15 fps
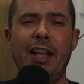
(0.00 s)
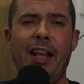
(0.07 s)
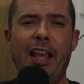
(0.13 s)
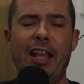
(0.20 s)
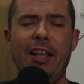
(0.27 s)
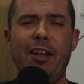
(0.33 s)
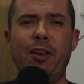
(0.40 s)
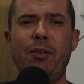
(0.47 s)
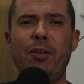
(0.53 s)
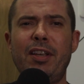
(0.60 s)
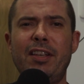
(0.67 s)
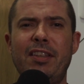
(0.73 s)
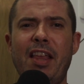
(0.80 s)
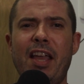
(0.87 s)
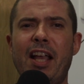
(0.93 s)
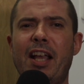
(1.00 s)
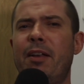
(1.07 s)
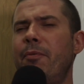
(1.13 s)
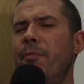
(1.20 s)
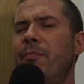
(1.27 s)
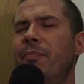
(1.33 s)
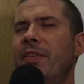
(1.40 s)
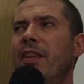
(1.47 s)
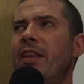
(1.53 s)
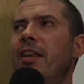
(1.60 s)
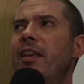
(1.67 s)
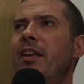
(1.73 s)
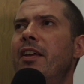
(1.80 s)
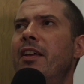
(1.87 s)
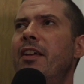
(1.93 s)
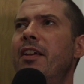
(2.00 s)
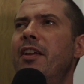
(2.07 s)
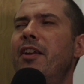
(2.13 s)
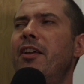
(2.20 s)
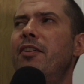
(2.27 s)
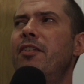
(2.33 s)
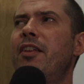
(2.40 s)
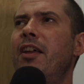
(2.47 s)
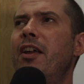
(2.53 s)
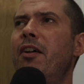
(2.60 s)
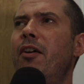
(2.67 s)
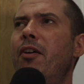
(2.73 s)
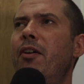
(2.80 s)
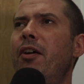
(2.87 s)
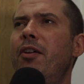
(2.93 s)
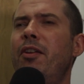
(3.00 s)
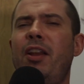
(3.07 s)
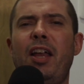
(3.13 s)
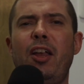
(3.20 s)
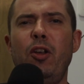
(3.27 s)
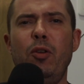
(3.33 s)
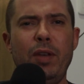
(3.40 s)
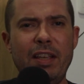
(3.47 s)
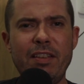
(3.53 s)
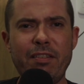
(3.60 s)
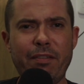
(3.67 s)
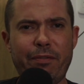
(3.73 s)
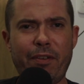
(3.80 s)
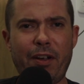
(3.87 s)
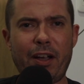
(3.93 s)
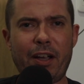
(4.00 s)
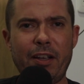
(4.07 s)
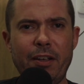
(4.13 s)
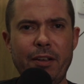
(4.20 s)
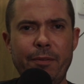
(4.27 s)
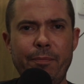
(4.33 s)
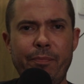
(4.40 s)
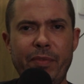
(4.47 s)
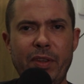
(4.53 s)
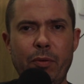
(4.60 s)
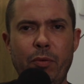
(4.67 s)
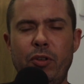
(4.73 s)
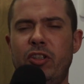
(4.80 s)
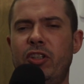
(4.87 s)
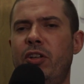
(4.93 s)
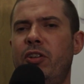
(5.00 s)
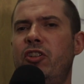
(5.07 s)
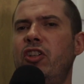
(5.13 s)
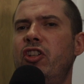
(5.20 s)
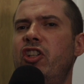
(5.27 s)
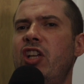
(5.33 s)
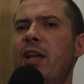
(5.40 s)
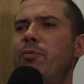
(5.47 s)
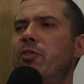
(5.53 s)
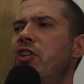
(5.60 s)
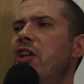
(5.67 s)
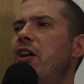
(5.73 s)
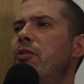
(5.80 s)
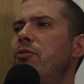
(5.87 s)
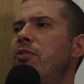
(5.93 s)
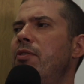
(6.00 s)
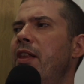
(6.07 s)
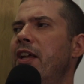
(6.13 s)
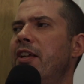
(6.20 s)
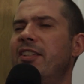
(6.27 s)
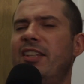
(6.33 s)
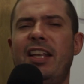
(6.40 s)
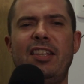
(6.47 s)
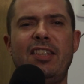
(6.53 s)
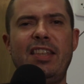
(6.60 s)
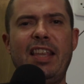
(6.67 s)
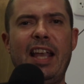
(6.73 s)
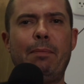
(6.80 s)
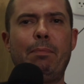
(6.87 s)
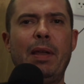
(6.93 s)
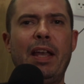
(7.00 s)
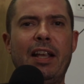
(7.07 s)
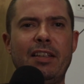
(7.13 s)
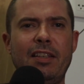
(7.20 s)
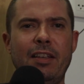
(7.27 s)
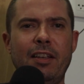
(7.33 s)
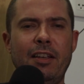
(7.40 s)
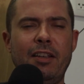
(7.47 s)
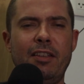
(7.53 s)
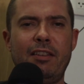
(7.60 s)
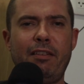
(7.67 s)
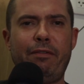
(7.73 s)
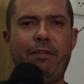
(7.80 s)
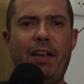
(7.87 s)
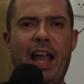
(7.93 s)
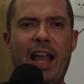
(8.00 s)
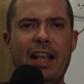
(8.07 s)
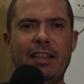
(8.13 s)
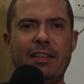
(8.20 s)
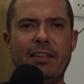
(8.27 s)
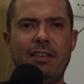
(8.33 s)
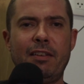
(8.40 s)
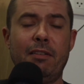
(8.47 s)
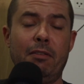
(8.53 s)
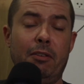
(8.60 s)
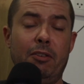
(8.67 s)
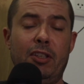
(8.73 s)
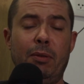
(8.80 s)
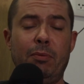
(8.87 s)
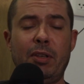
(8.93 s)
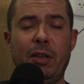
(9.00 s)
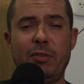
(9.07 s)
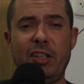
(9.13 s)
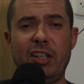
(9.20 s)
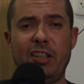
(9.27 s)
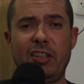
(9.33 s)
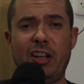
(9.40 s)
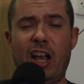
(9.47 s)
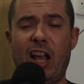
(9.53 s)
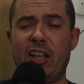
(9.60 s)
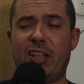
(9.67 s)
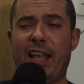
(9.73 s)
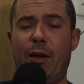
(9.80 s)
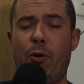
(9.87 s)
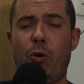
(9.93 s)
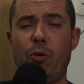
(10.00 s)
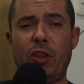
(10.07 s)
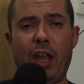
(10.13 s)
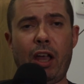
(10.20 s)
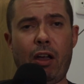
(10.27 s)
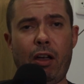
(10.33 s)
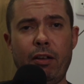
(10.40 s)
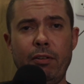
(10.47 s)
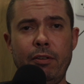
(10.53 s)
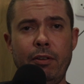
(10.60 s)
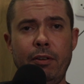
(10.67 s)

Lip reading: Like, it's like. It's like, who gives a fuck? So James Charles sends dick pics to fans, and sometimes he doesn't ask how old they are.